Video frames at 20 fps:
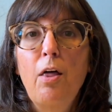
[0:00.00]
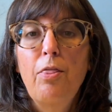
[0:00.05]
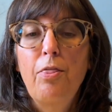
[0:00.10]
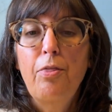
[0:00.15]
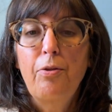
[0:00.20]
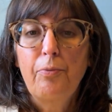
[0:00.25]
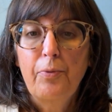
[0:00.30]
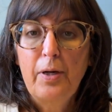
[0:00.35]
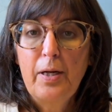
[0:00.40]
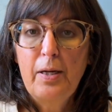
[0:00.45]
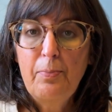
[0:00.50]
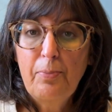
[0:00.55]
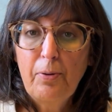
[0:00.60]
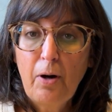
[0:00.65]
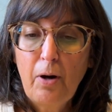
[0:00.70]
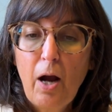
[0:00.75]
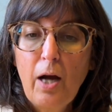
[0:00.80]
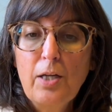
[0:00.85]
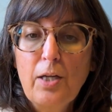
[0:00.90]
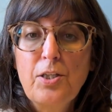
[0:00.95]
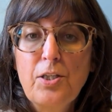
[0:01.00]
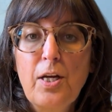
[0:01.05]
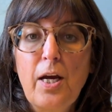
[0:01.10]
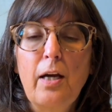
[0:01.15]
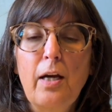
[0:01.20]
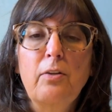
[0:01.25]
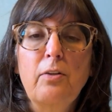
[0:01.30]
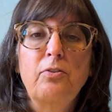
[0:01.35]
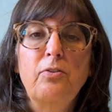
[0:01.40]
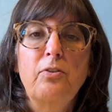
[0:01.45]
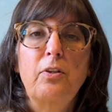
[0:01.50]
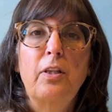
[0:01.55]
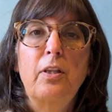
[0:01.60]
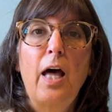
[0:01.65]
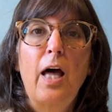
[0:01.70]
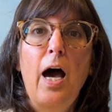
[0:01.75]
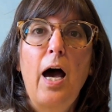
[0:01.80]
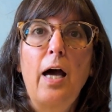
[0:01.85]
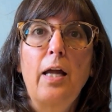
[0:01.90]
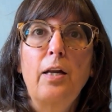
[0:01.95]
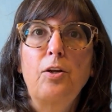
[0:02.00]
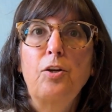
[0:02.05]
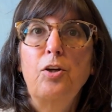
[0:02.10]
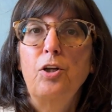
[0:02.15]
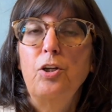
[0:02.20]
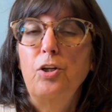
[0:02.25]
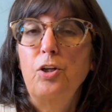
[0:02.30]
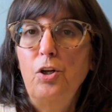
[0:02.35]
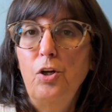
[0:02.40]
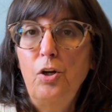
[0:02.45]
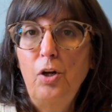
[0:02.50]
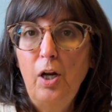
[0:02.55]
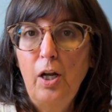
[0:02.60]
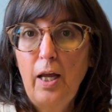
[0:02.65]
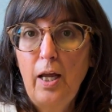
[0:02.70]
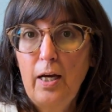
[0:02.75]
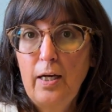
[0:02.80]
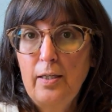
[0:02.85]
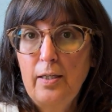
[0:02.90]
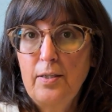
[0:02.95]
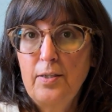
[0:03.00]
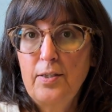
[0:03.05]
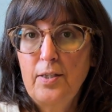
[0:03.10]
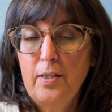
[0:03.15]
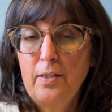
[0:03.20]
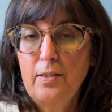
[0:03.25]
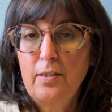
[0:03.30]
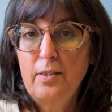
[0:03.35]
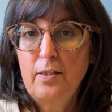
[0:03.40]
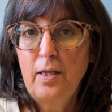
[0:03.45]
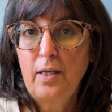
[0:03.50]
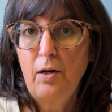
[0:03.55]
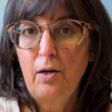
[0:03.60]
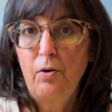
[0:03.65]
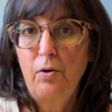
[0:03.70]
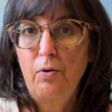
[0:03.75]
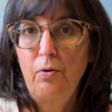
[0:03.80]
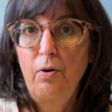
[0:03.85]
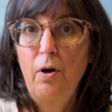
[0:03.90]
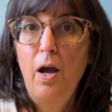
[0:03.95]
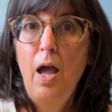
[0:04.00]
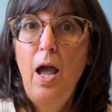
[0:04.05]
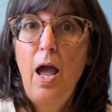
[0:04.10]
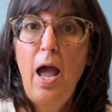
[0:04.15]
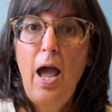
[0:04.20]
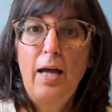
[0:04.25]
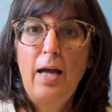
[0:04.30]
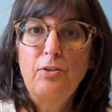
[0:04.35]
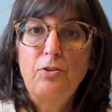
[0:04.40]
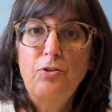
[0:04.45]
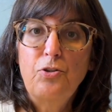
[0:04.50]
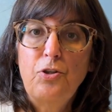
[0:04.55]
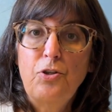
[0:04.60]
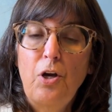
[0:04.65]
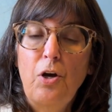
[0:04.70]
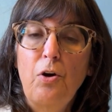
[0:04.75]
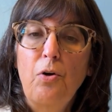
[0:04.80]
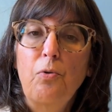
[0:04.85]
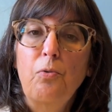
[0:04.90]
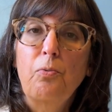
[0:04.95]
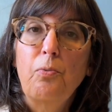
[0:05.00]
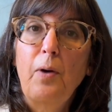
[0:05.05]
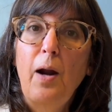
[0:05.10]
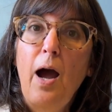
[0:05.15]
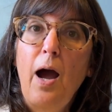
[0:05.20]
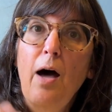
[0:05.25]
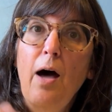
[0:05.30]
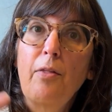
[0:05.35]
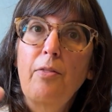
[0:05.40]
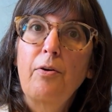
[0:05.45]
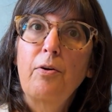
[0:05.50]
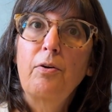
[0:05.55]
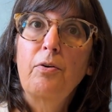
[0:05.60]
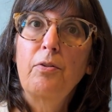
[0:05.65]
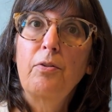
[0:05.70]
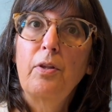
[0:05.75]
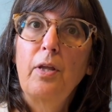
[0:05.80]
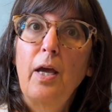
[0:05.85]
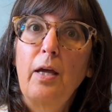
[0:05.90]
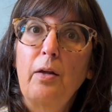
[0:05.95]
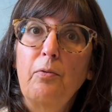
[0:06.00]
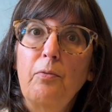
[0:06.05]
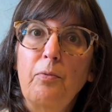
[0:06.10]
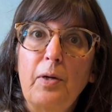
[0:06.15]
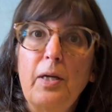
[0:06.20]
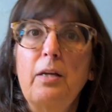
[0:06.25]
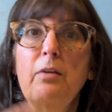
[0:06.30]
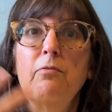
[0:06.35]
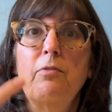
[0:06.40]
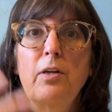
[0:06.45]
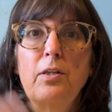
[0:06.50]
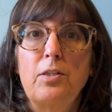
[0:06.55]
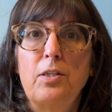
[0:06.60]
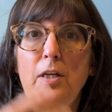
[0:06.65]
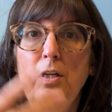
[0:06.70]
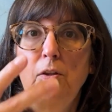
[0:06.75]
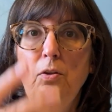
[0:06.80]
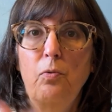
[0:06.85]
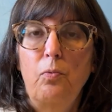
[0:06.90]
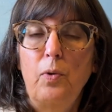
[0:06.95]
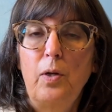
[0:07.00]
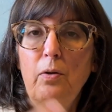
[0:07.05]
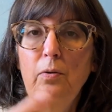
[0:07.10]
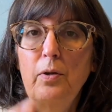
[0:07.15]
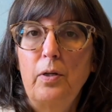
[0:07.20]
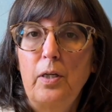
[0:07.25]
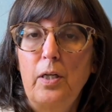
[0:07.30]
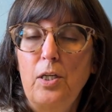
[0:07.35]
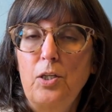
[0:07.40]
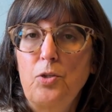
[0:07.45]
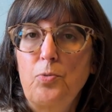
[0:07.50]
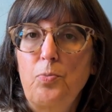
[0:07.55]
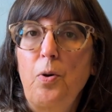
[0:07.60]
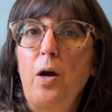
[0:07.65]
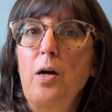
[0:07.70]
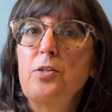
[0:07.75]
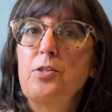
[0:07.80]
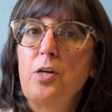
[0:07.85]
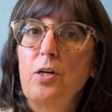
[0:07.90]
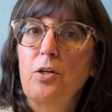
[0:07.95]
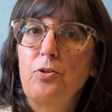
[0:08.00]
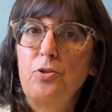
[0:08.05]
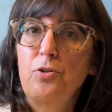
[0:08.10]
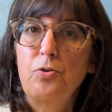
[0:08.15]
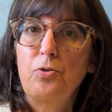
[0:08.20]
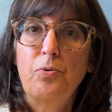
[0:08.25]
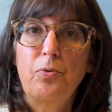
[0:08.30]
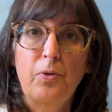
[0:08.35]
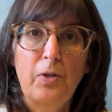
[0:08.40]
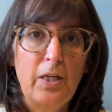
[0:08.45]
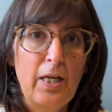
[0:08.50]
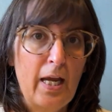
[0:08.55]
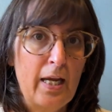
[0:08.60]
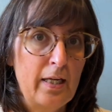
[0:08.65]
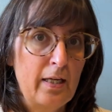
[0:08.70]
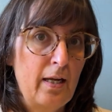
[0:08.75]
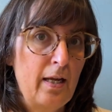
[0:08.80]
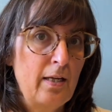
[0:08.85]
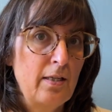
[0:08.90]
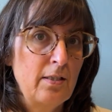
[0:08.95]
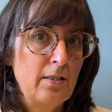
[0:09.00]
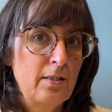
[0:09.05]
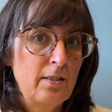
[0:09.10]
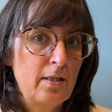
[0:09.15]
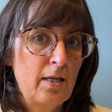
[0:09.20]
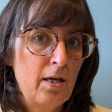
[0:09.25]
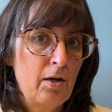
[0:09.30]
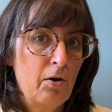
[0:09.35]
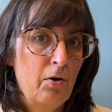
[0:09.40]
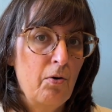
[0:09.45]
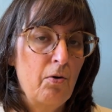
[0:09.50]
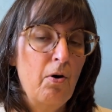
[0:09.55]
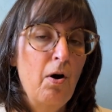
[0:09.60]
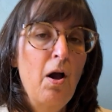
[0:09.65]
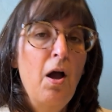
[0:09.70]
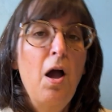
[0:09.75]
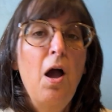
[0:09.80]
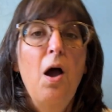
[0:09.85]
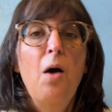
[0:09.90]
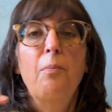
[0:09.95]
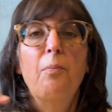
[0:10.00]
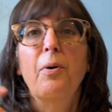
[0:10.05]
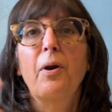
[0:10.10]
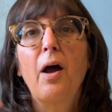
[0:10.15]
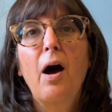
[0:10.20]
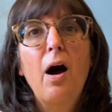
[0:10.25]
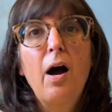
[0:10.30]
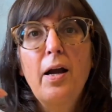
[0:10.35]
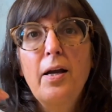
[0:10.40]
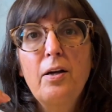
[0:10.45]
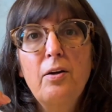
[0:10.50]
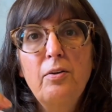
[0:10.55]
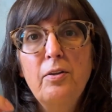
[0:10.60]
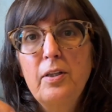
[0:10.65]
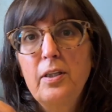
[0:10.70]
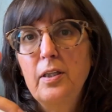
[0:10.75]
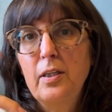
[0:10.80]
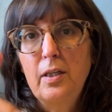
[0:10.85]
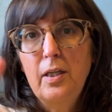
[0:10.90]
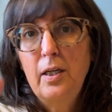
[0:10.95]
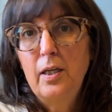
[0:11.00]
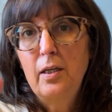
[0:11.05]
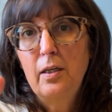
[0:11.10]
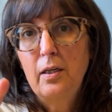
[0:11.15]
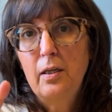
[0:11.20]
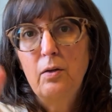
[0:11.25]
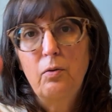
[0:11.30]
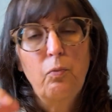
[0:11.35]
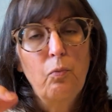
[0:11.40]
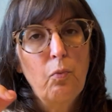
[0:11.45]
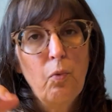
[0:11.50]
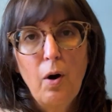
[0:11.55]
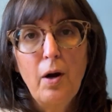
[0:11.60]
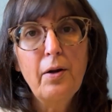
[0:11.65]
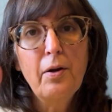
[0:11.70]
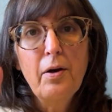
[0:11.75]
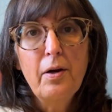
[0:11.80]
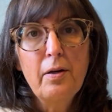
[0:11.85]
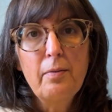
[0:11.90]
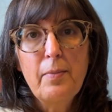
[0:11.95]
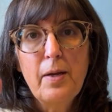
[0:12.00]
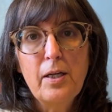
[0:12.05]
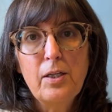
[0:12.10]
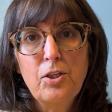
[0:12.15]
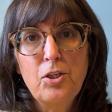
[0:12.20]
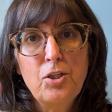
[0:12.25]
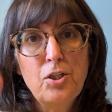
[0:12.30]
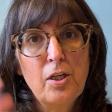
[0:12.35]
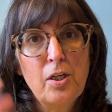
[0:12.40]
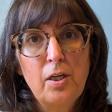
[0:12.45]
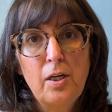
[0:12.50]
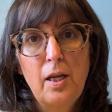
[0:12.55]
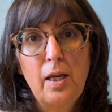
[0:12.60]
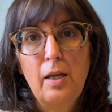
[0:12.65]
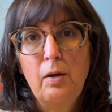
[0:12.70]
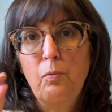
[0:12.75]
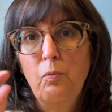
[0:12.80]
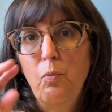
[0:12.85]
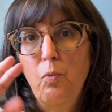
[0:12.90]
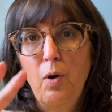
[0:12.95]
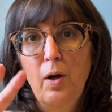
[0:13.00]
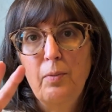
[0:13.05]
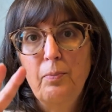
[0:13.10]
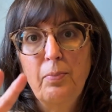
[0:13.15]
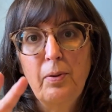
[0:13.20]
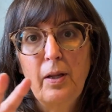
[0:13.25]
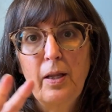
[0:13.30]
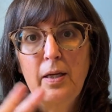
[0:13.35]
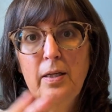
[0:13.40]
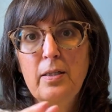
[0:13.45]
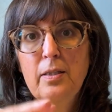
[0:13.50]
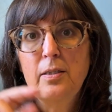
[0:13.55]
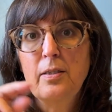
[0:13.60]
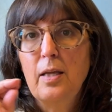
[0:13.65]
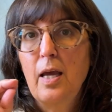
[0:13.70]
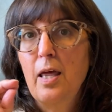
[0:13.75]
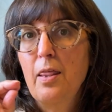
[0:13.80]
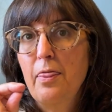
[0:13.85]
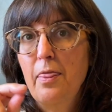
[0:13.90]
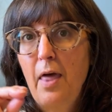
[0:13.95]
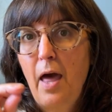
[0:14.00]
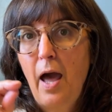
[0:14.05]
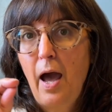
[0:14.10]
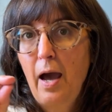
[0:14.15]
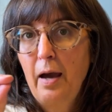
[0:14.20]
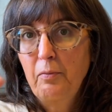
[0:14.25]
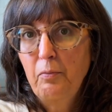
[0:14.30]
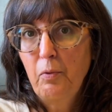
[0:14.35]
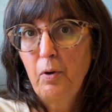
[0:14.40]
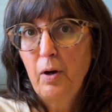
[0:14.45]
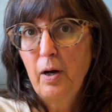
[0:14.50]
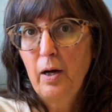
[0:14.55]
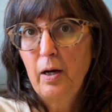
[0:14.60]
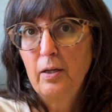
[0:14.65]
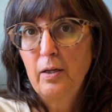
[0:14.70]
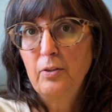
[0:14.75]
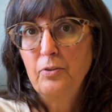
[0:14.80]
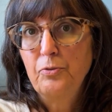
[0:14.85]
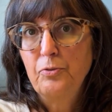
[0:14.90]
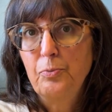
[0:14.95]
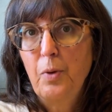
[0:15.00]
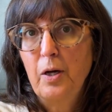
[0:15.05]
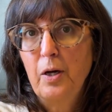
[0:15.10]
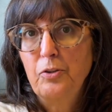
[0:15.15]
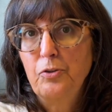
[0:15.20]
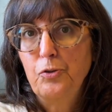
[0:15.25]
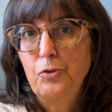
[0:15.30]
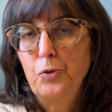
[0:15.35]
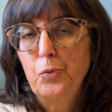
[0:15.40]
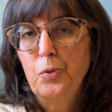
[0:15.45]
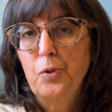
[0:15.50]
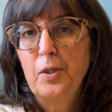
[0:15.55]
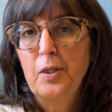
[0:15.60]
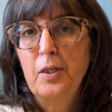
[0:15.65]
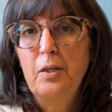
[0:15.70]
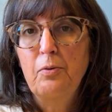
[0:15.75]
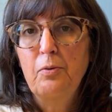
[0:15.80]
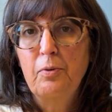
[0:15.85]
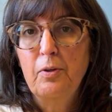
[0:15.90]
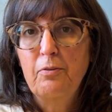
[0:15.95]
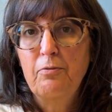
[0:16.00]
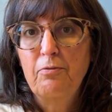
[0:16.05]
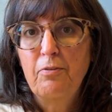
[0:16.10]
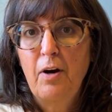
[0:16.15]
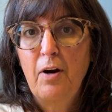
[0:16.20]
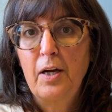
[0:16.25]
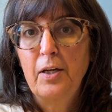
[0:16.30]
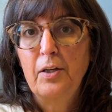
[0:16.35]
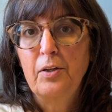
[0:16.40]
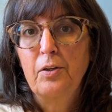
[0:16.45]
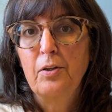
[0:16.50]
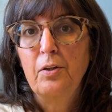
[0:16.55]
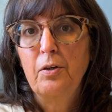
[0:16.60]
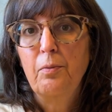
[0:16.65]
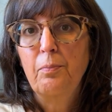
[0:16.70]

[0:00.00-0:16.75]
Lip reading: 3 projects that could utilize a skill. And so rather than reinventing the wheel in each project, you create a skill. But I only needed one automation in one place, and that was my story refiner